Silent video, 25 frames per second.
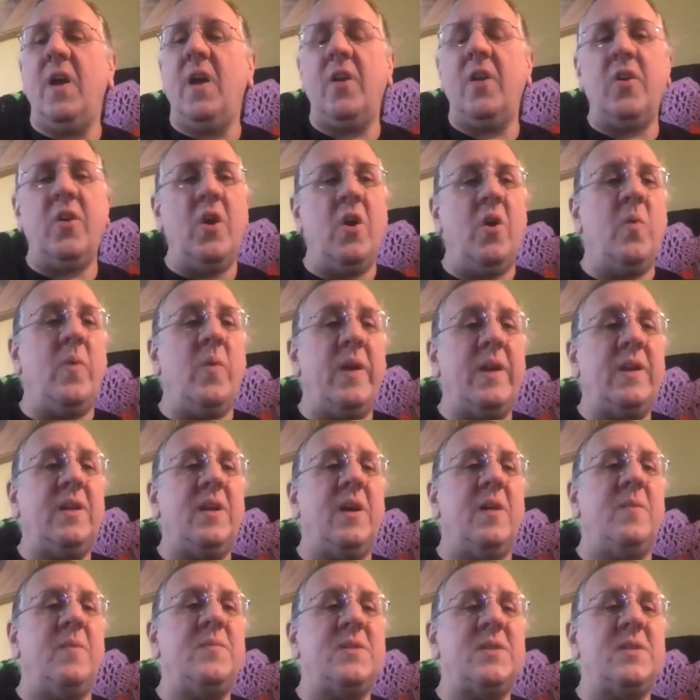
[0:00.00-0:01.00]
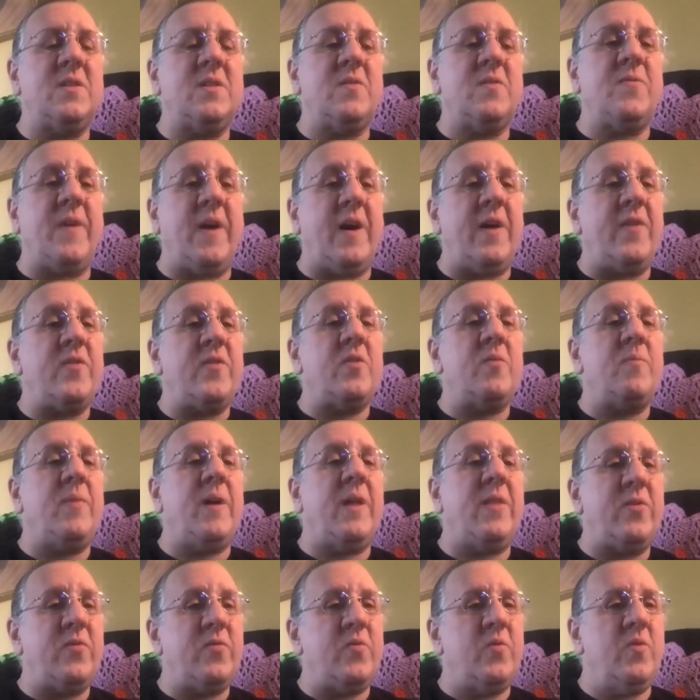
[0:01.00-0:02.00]
No one comes Father
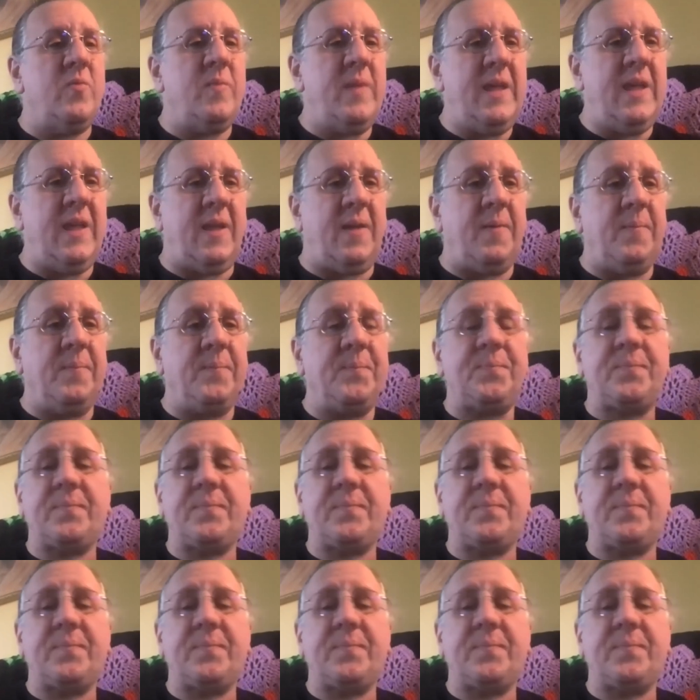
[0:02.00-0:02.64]
but through me.